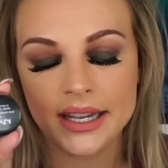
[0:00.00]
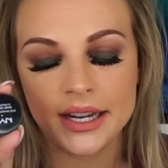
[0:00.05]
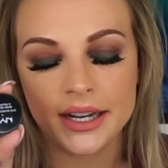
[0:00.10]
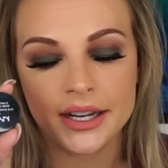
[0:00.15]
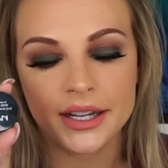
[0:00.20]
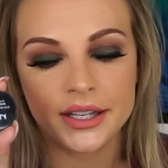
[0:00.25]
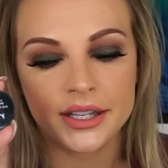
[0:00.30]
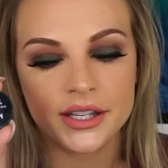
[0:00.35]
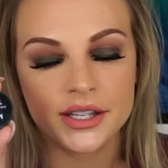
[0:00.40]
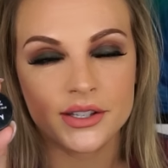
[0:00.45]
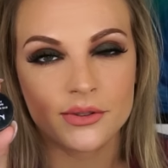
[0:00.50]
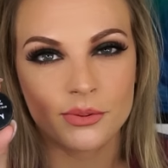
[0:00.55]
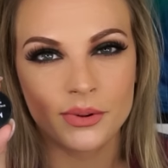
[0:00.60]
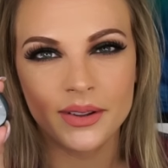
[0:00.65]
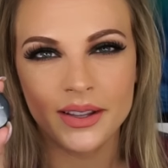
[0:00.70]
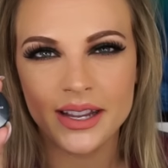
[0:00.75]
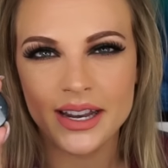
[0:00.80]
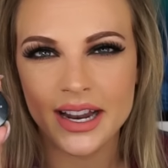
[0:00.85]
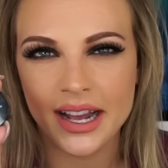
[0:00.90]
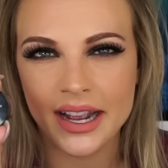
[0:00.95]
It is
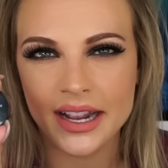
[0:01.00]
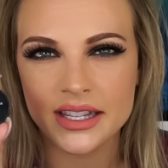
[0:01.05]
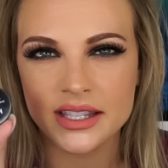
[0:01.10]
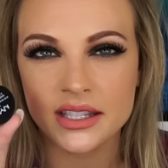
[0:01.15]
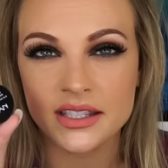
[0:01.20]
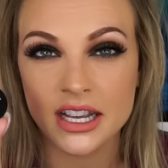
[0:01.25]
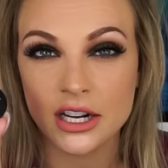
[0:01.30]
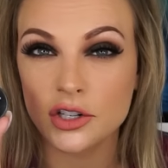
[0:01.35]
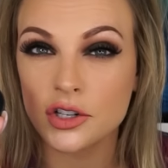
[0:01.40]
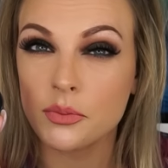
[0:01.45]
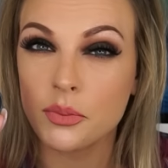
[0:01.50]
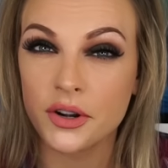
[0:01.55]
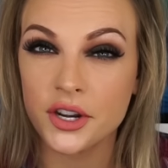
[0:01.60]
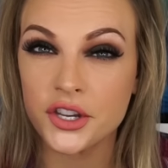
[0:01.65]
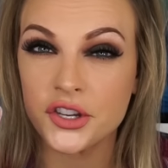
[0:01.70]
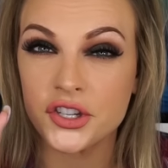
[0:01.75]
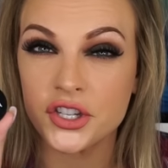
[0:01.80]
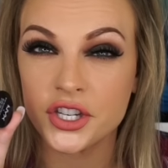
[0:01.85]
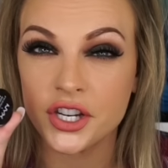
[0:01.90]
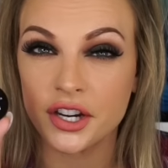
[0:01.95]
really nice. It's actually pretty
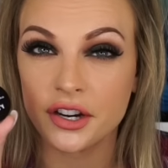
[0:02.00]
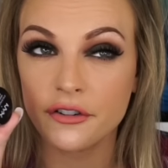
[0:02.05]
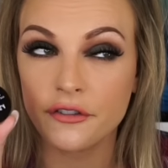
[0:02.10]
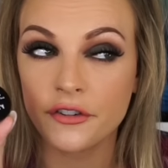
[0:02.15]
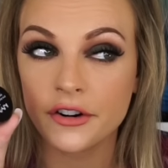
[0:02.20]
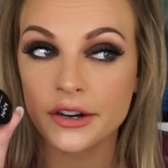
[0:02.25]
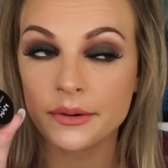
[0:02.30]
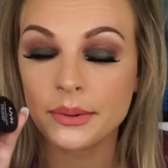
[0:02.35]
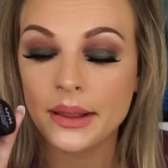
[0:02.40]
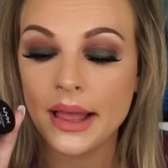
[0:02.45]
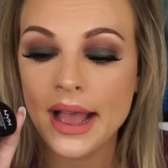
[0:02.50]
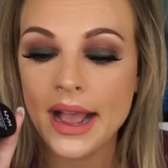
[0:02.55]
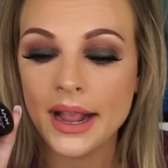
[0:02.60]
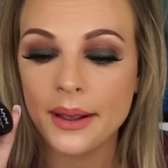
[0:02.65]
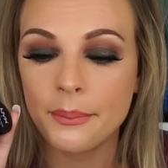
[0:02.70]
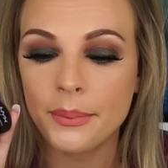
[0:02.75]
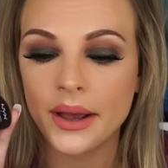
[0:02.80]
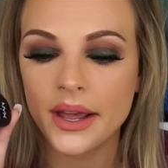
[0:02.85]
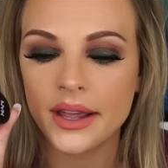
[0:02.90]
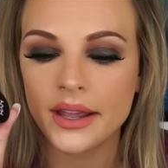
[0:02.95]
sheer for
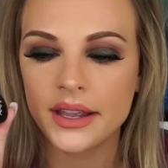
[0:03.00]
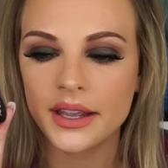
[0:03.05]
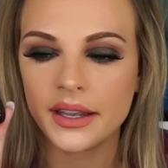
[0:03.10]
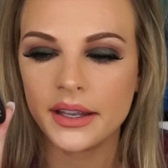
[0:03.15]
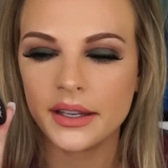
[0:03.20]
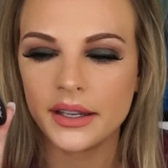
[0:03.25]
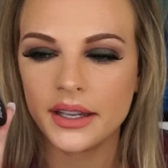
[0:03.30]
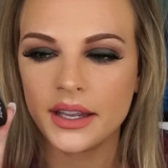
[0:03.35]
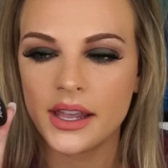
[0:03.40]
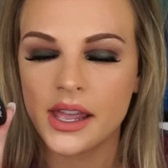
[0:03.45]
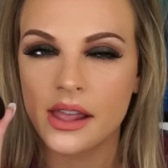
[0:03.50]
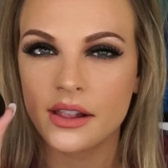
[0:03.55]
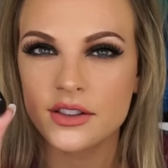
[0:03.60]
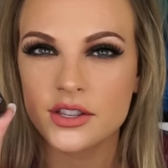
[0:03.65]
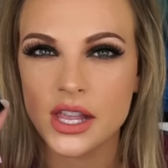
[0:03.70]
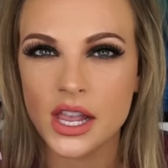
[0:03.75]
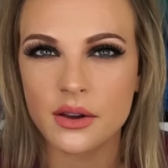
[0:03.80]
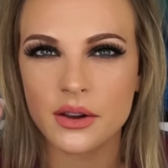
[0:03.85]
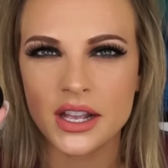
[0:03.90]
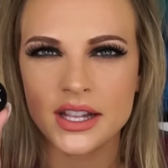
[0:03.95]
black, but
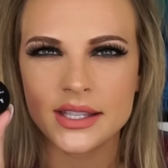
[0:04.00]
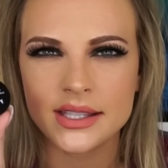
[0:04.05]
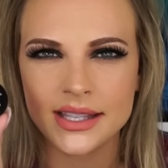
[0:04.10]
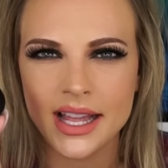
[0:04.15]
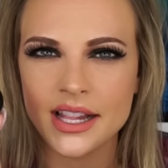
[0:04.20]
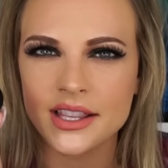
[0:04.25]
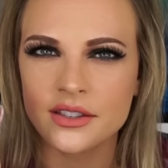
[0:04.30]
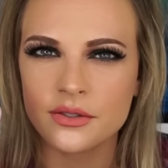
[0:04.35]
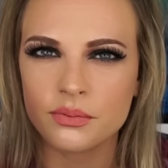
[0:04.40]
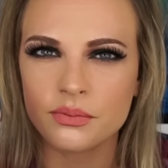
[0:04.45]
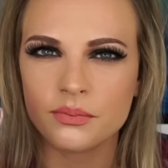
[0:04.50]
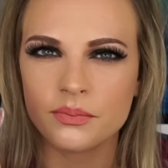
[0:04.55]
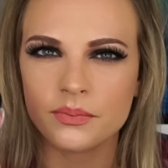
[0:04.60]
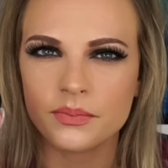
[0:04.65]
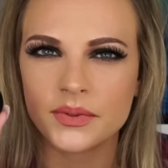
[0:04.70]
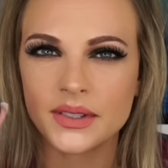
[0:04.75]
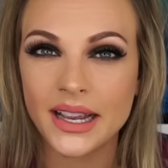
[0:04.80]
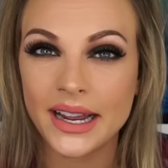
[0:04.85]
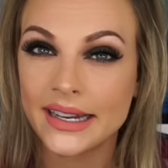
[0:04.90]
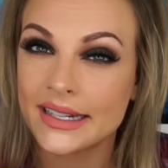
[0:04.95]
it's like, it sets
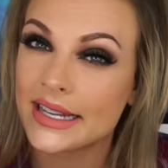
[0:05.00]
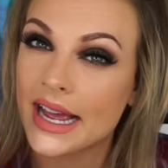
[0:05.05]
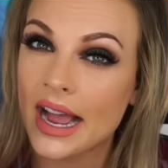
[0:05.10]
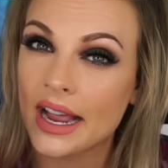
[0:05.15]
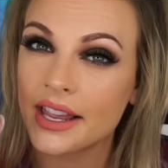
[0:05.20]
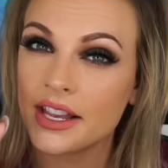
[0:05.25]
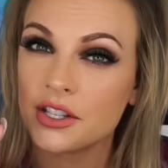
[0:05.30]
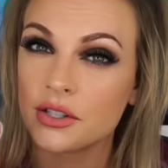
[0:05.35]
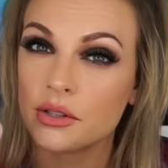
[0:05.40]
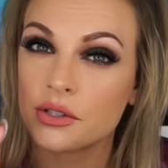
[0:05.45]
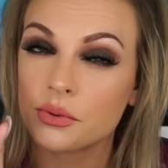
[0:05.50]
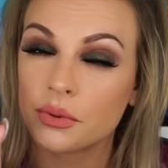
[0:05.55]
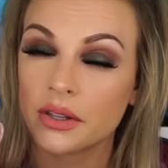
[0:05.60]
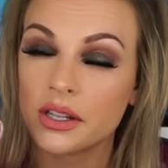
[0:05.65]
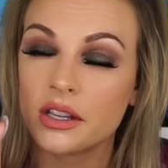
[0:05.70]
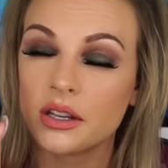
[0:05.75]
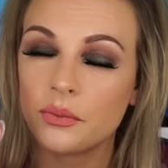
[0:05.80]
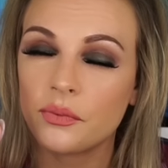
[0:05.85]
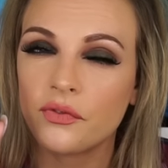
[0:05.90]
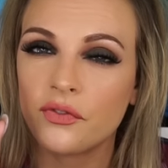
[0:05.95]
kind of tacky, so it's
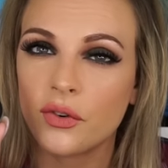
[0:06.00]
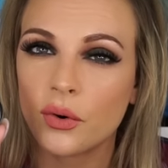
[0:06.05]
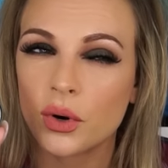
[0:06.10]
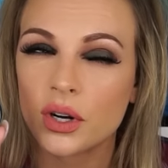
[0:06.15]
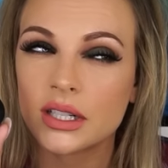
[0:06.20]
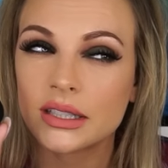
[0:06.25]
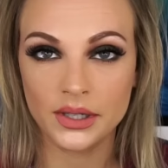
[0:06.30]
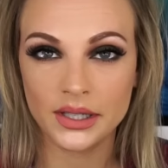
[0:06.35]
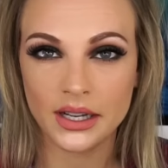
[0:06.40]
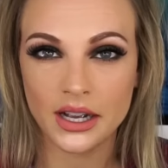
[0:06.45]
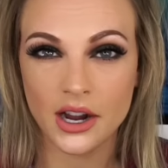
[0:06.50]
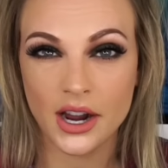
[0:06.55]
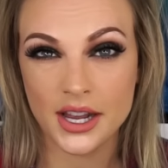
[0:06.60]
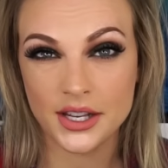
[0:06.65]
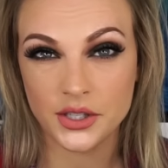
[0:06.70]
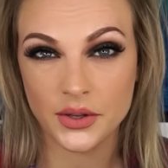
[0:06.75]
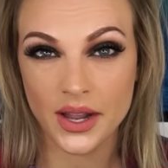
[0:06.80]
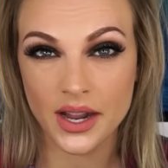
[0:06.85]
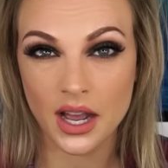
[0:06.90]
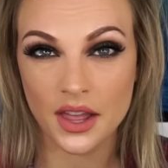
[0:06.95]
really good for, okay,
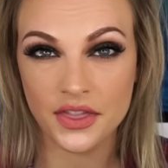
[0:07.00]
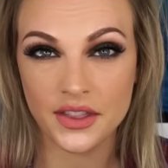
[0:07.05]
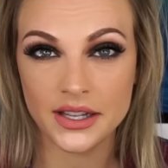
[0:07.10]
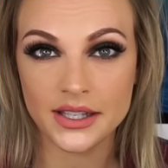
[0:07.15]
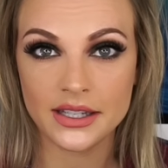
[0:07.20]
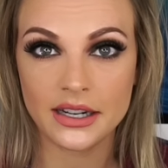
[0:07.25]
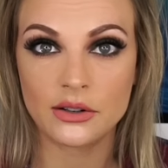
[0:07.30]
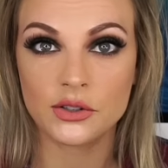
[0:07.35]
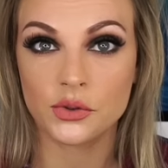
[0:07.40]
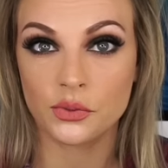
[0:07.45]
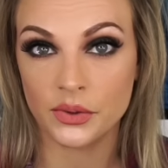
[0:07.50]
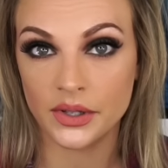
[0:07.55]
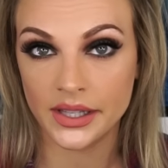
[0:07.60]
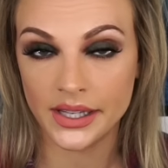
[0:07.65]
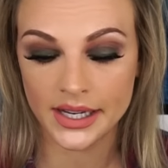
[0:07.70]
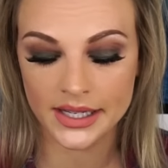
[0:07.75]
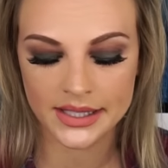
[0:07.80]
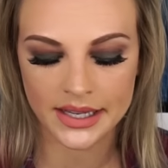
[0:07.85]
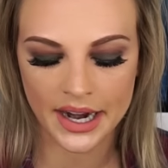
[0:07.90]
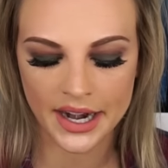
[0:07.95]
so I got this and I was
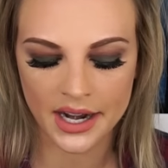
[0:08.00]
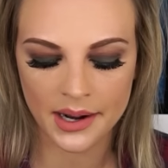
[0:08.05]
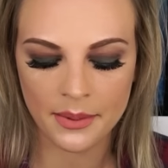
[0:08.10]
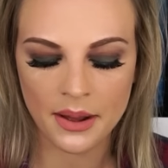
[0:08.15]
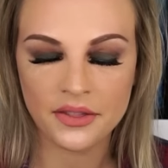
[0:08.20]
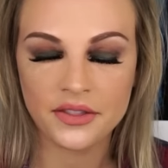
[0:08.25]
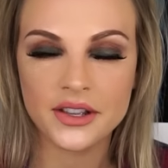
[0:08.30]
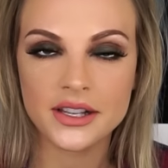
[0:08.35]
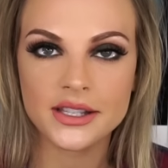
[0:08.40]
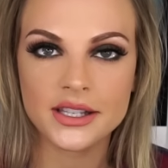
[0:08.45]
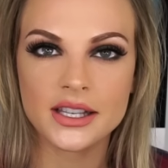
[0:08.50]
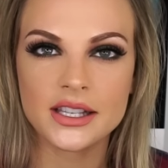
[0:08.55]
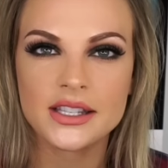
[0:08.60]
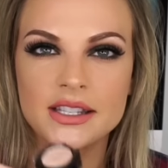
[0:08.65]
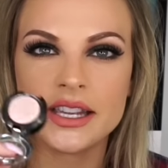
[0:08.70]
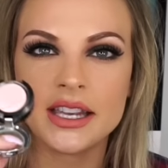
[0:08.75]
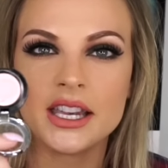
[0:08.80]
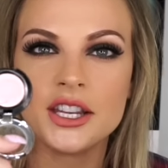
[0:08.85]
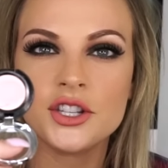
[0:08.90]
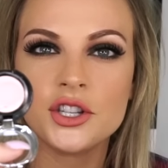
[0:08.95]
really excited about this because
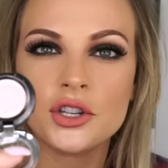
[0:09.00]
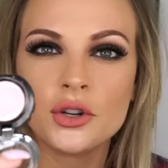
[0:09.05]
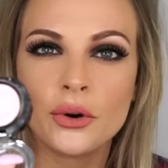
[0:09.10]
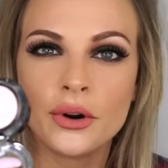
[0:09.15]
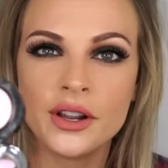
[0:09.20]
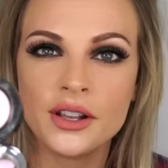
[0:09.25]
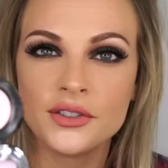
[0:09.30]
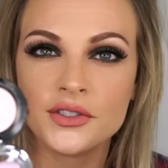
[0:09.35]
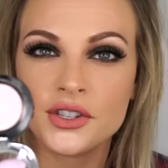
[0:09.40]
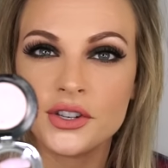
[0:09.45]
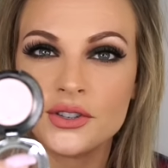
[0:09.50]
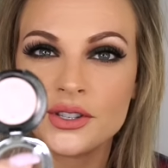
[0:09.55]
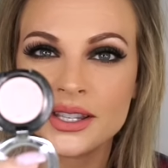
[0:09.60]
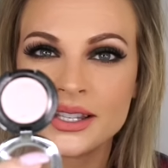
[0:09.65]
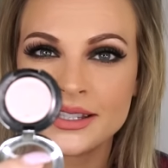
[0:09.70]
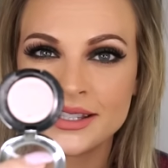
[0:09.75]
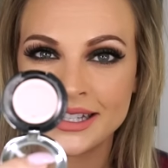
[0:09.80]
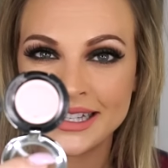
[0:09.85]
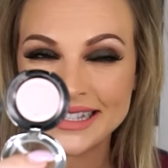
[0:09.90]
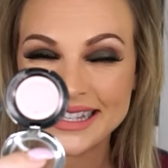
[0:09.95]
Nikkie Tutorials
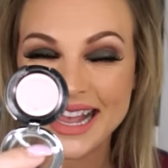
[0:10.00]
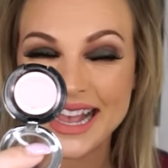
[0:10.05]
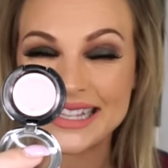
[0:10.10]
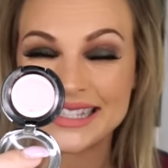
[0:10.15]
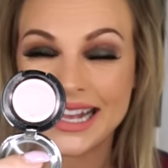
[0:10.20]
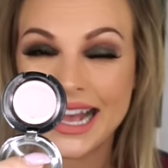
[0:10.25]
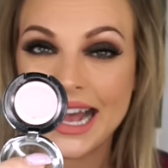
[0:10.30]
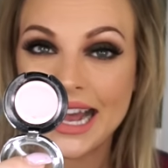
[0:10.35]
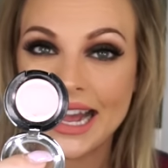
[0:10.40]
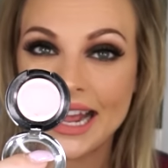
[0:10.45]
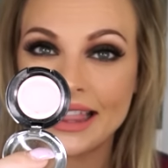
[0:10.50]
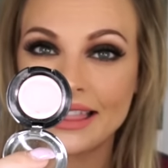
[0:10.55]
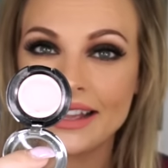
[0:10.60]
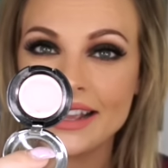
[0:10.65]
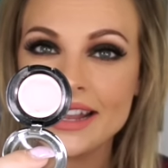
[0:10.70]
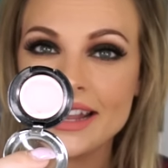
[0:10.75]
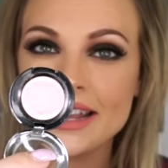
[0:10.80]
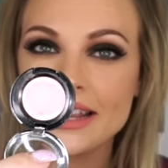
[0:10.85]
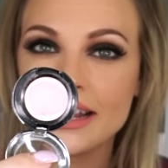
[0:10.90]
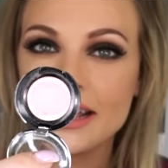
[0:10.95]
uses this as a
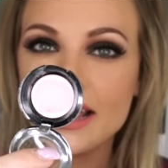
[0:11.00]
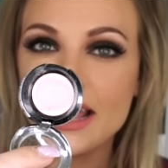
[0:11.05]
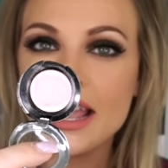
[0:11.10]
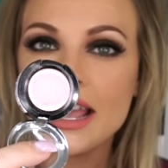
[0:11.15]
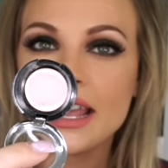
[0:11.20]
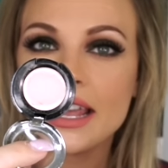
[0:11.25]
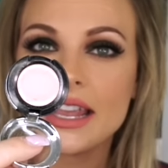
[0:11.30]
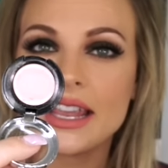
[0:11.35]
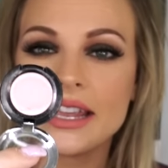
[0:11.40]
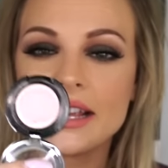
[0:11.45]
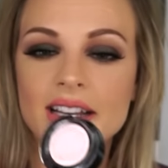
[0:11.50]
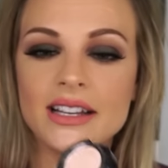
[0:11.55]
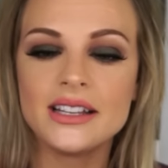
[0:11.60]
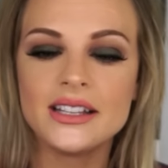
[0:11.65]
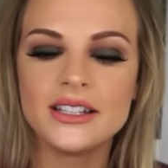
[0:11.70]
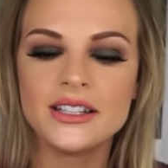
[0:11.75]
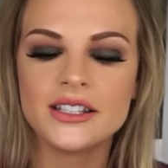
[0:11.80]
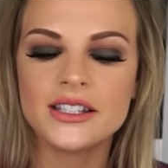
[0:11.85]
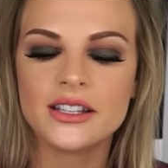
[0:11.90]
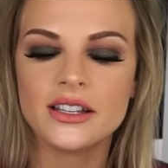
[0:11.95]
highlight,
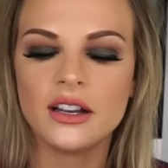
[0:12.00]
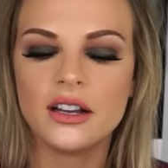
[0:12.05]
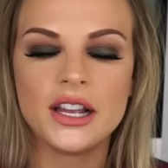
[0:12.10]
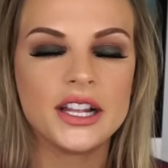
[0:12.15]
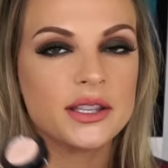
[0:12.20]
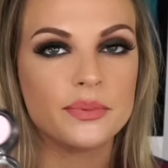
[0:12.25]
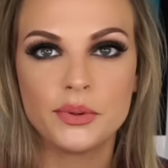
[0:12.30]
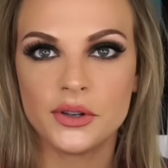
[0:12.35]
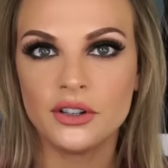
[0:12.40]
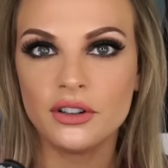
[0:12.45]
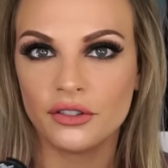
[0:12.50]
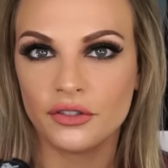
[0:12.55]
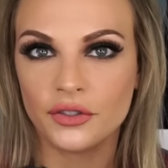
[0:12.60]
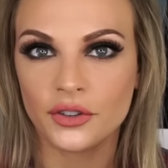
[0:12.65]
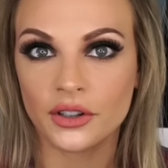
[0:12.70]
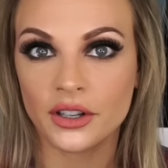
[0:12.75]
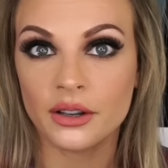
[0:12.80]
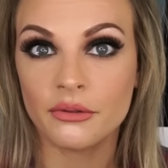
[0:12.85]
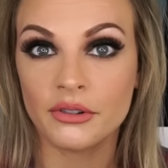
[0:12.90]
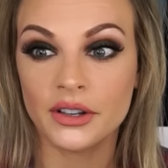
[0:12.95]
and it's
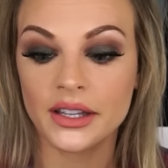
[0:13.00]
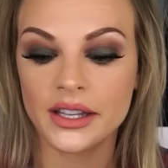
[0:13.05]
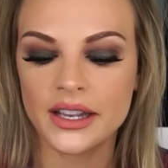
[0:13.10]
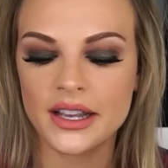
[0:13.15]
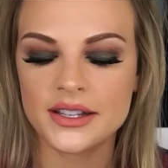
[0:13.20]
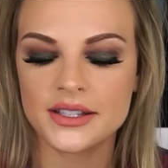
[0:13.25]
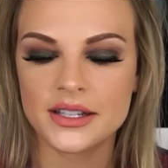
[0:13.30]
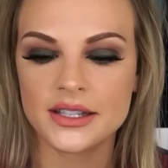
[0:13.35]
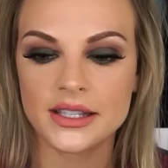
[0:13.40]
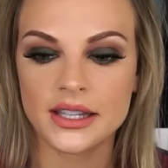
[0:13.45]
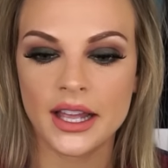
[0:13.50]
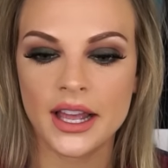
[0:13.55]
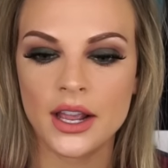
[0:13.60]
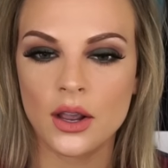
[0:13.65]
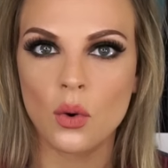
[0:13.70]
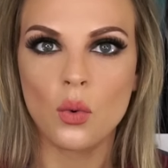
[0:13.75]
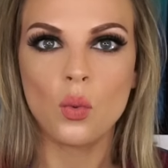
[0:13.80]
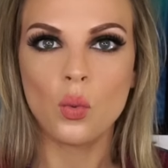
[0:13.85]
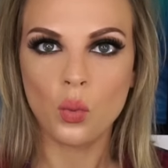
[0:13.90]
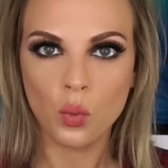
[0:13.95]
beautiful. It really is. It's
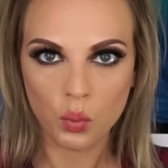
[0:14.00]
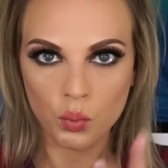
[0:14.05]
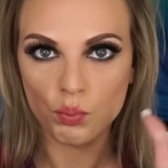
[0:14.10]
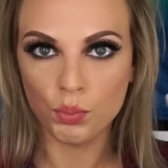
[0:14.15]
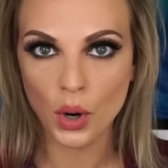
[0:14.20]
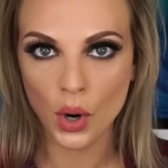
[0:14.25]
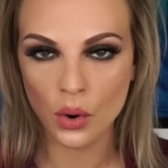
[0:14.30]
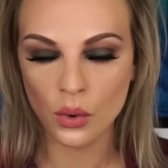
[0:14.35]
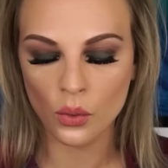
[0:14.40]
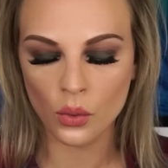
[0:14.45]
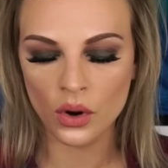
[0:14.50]
like, boom.